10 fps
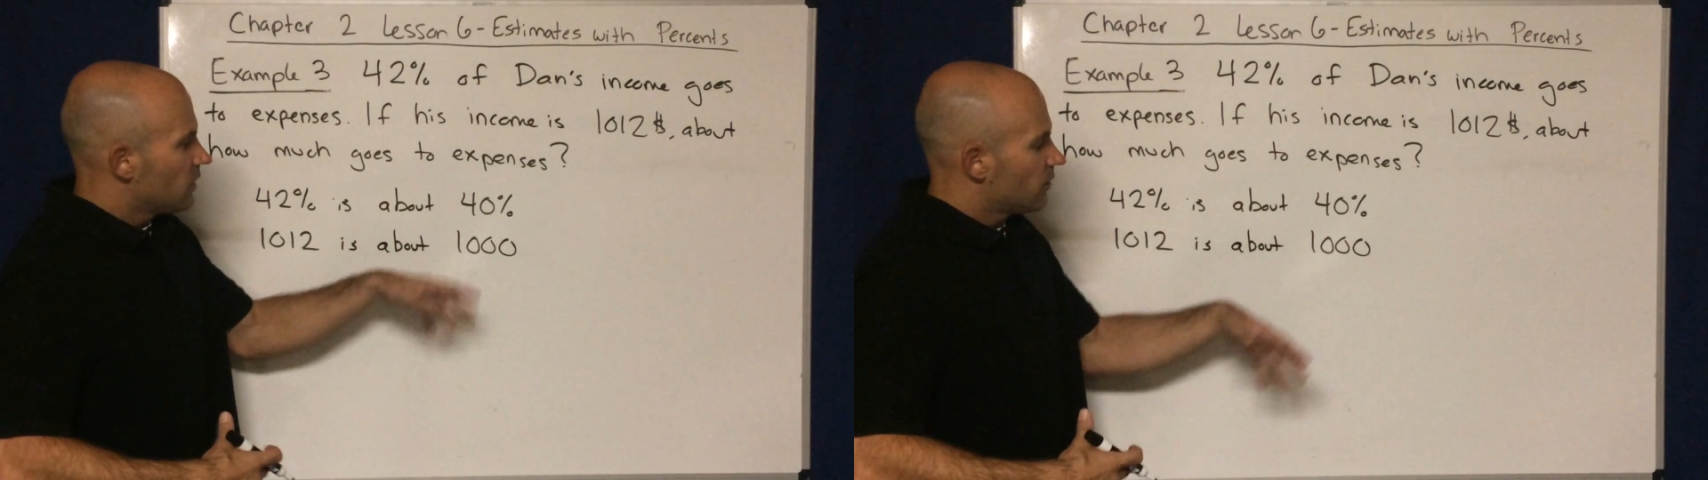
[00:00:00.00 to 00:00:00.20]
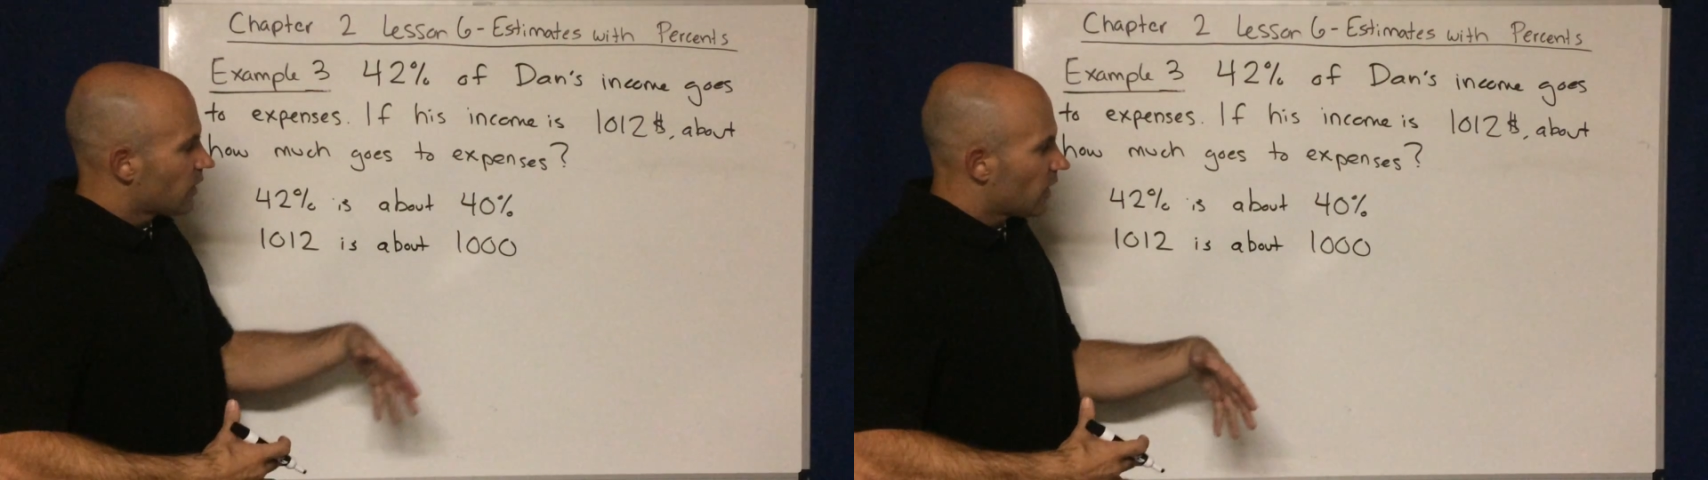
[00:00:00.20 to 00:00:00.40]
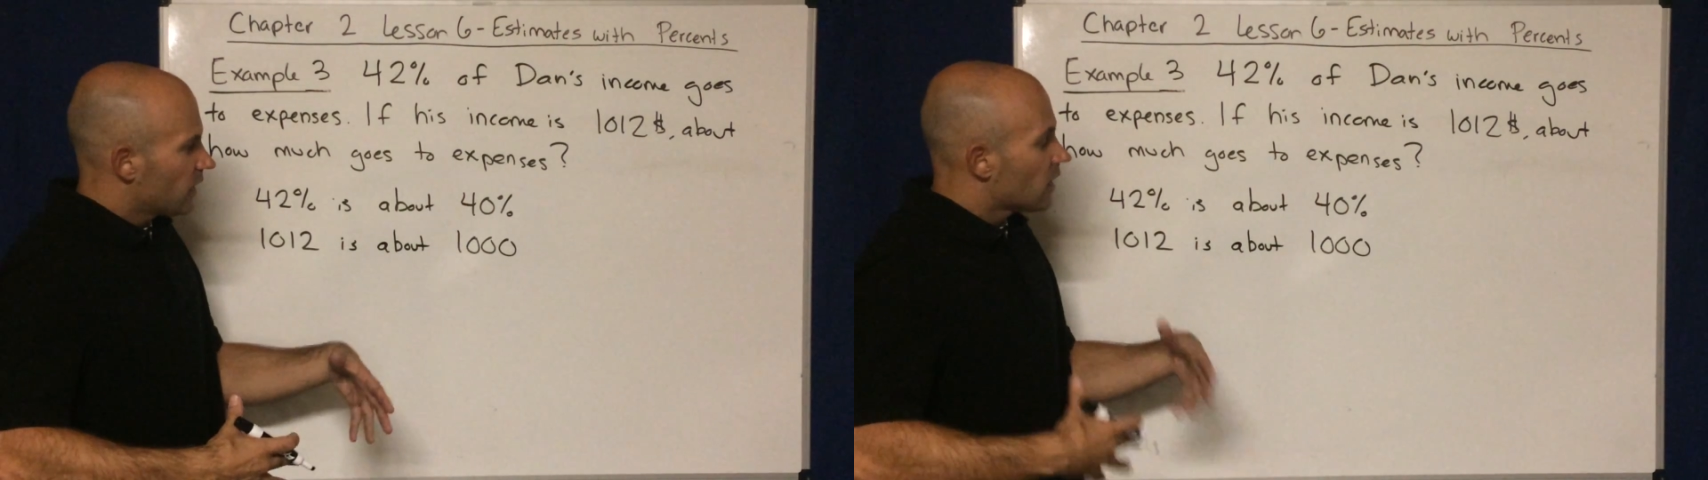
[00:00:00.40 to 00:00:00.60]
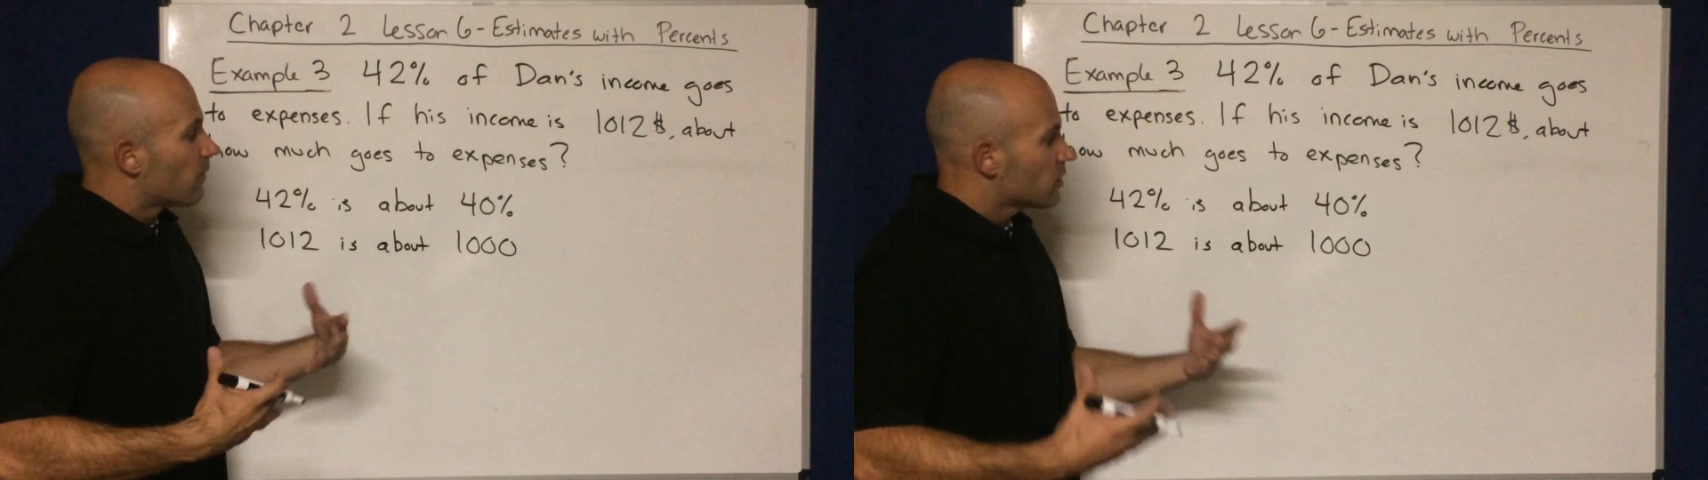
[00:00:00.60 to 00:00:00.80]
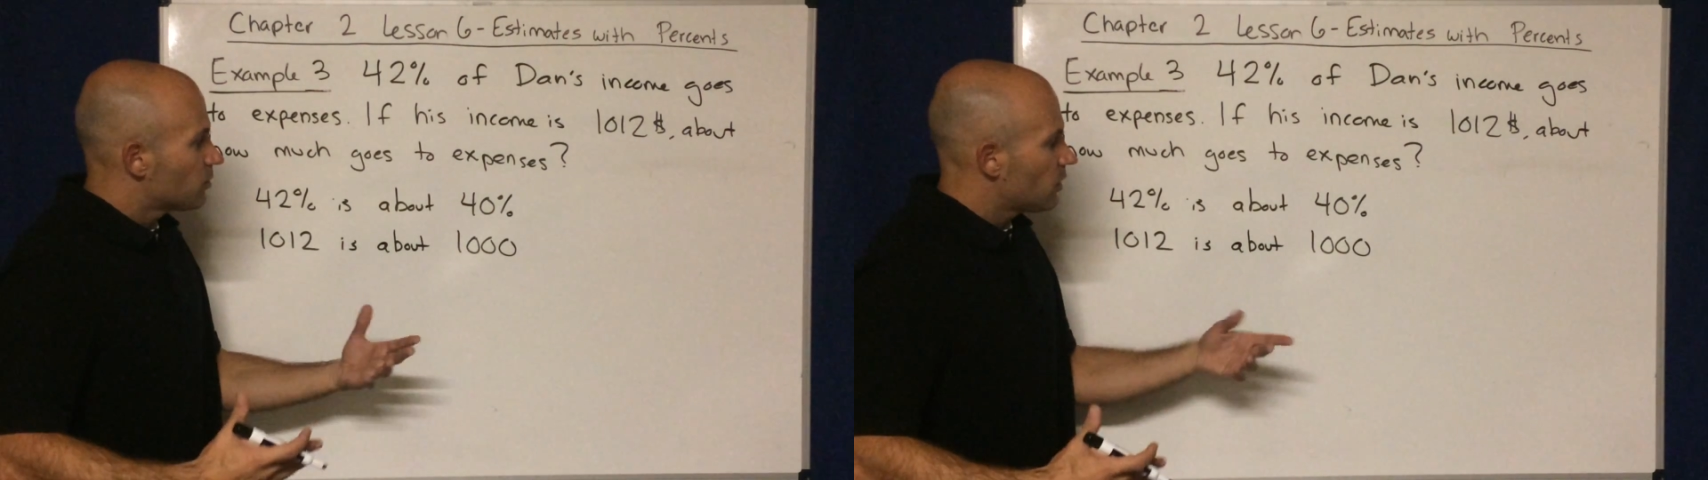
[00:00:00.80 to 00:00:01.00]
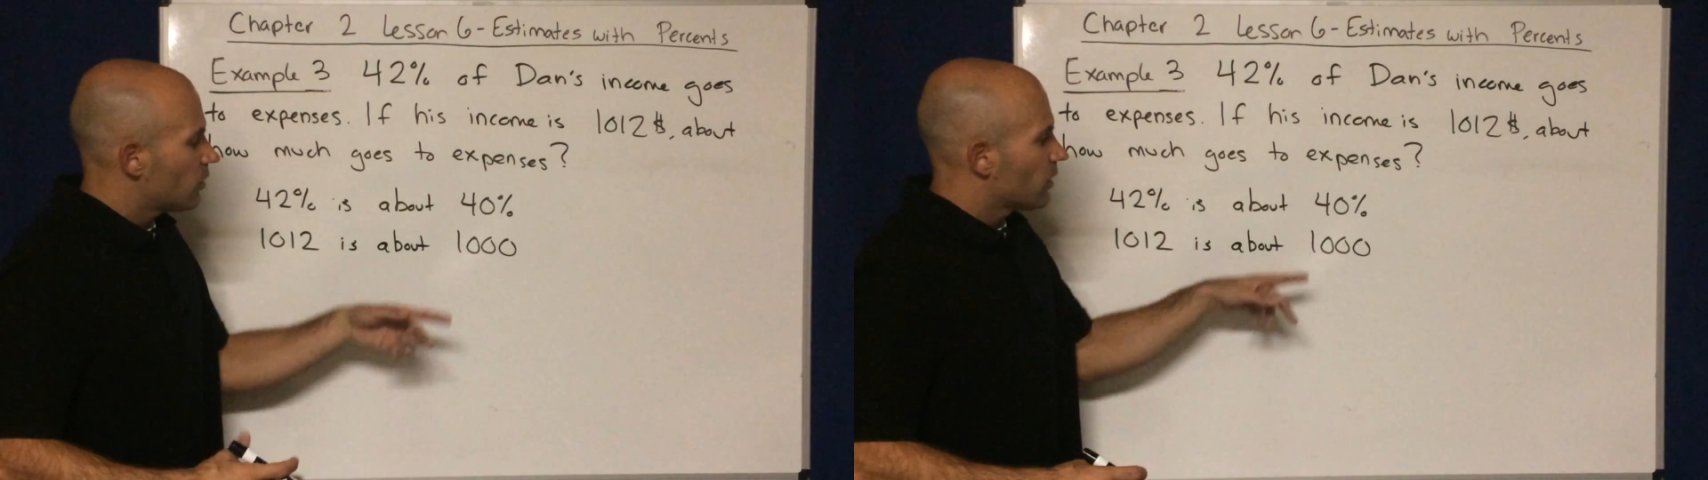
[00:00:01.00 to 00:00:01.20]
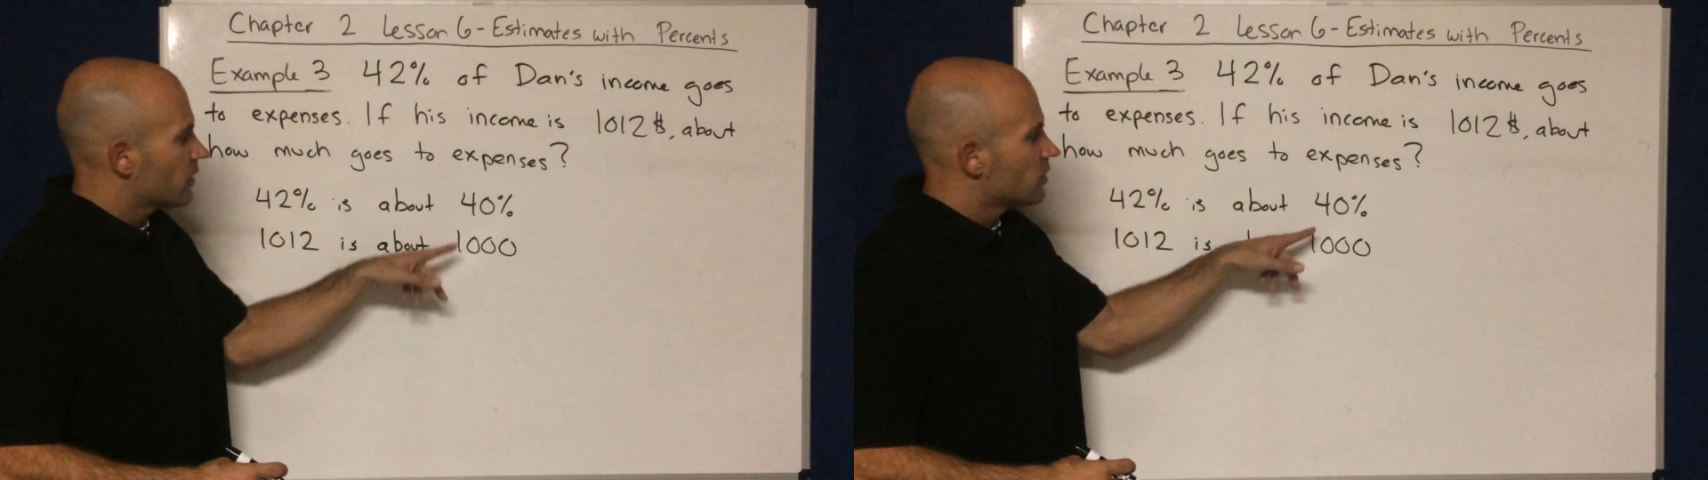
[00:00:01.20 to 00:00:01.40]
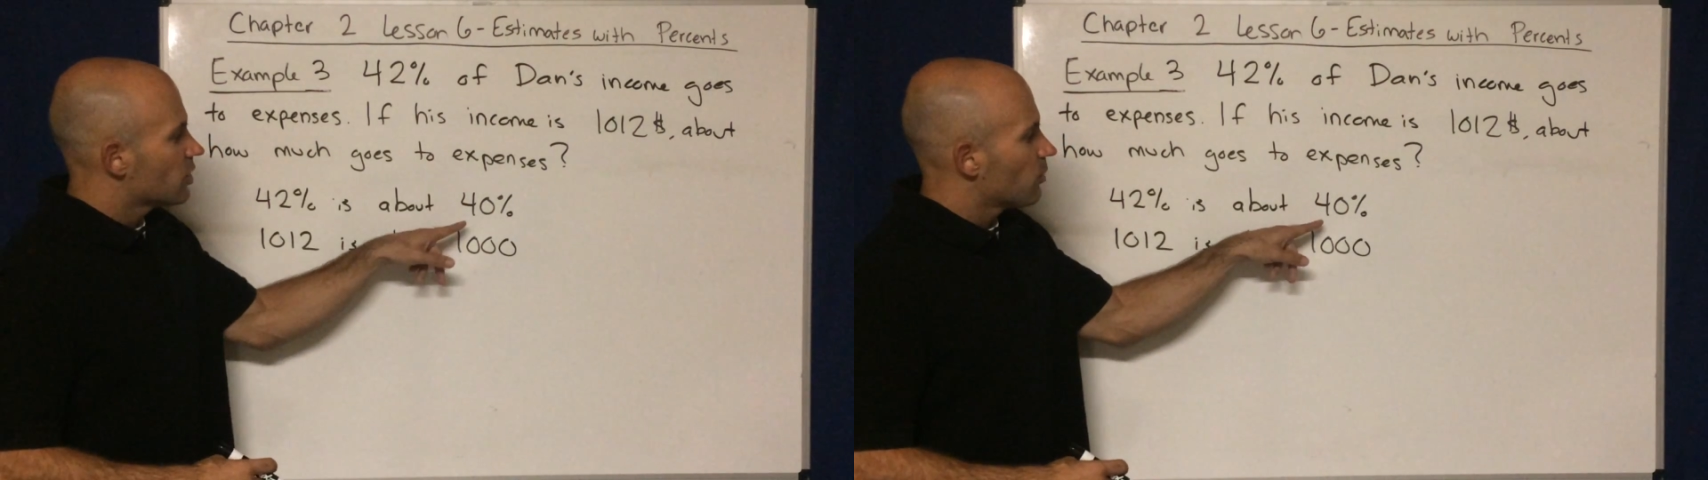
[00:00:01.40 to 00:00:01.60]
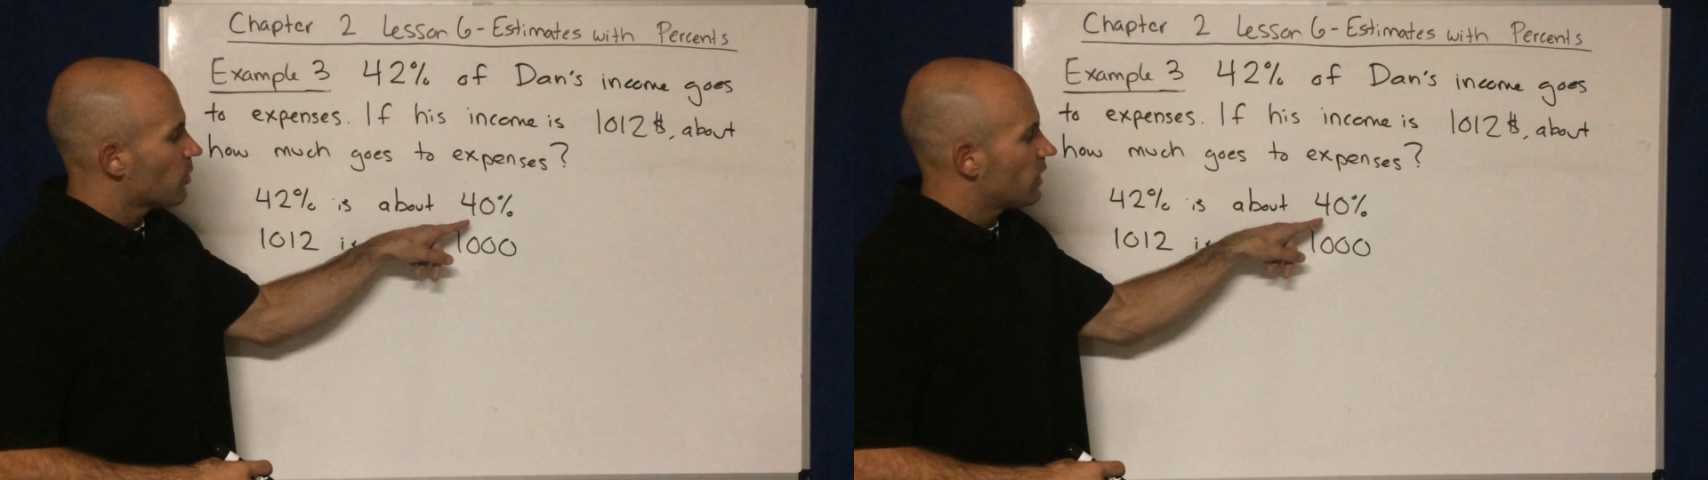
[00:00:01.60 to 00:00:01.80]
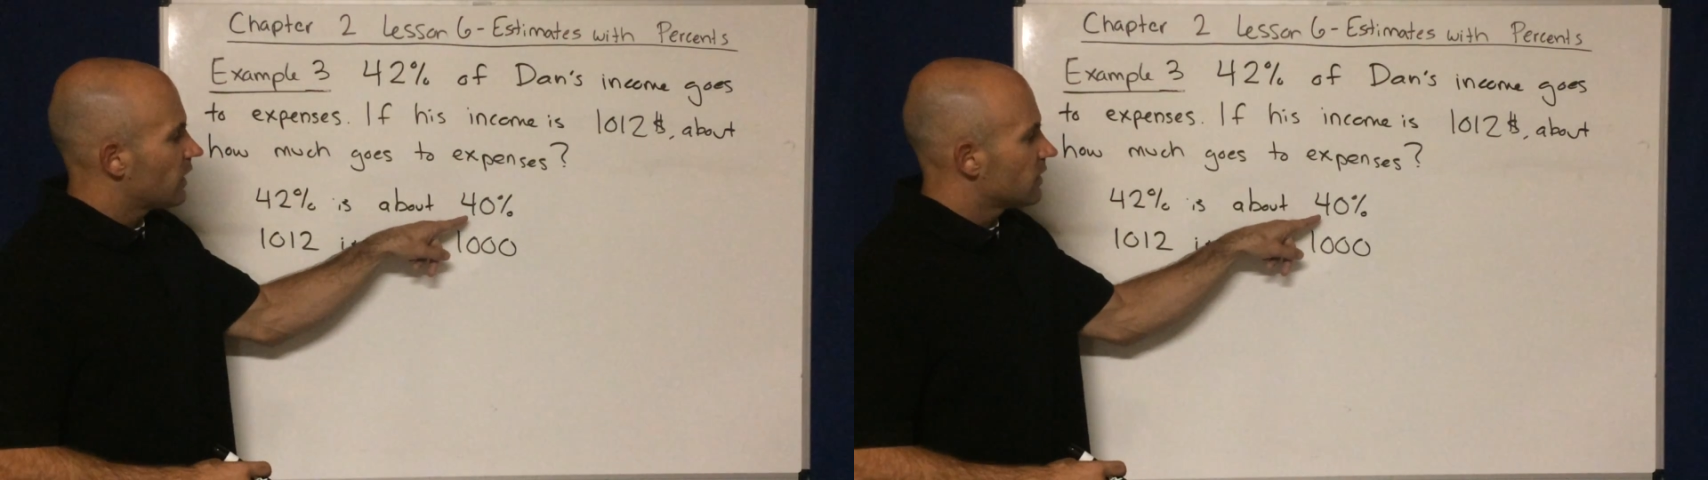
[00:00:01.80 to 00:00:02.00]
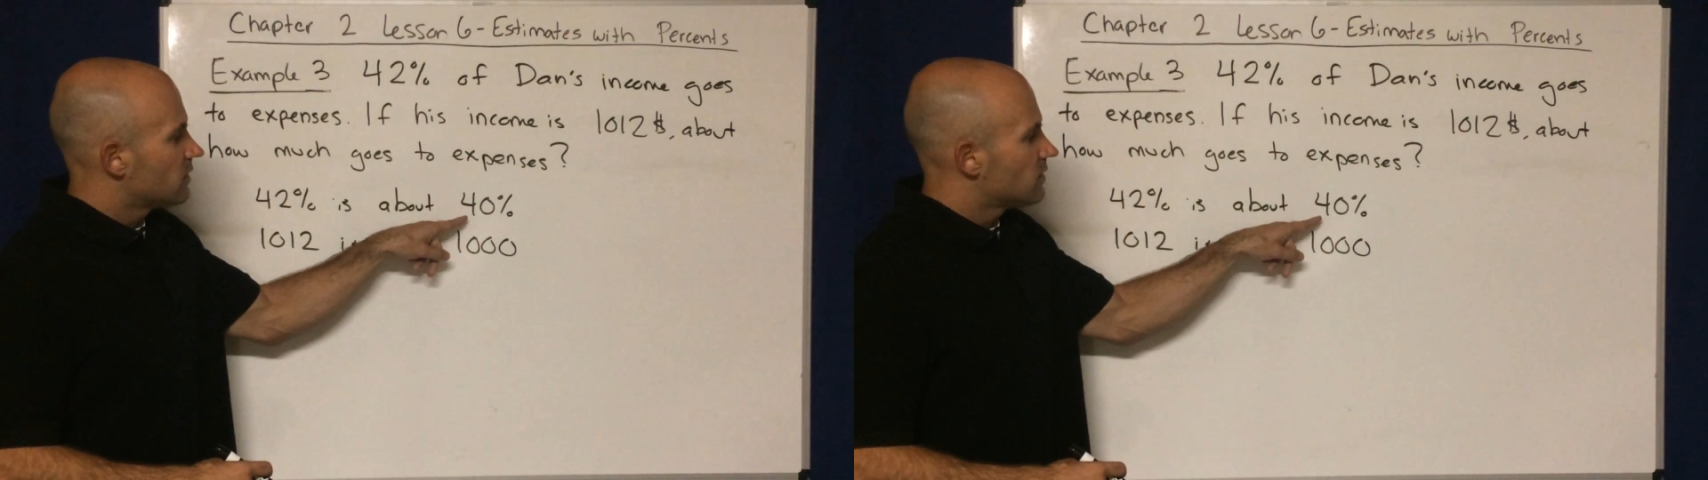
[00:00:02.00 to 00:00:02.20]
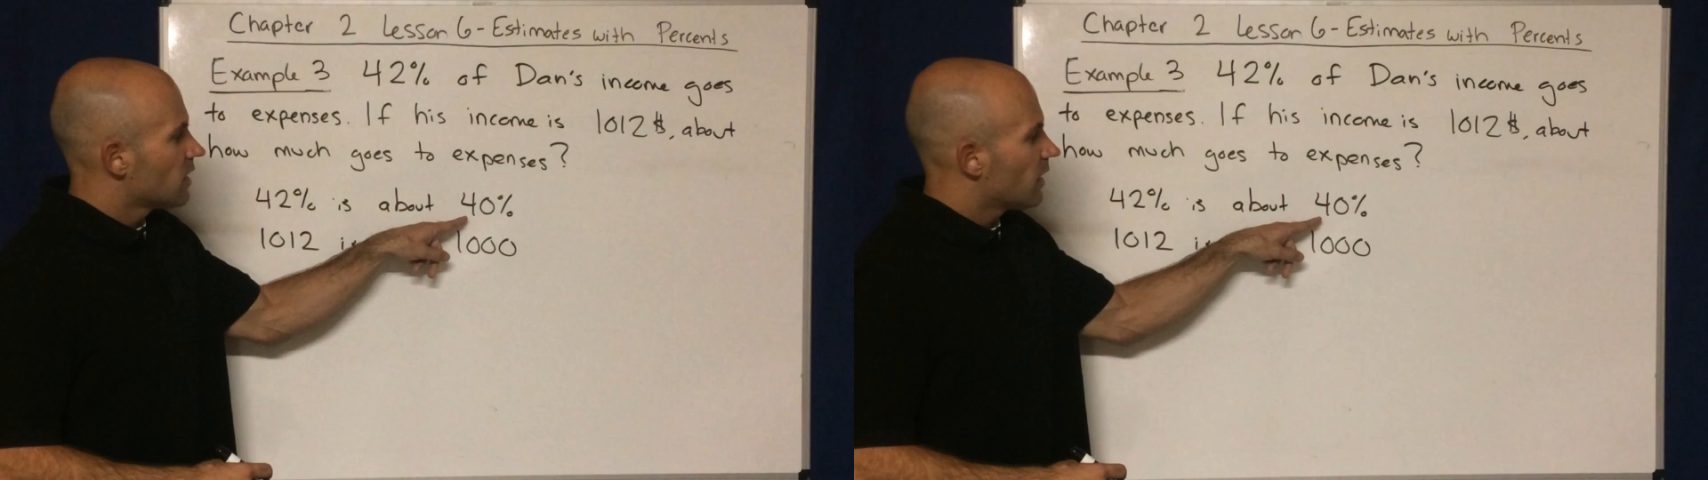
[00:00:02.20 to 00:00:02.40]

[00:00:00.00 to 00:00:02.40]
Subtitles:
be very comfortable with interpreting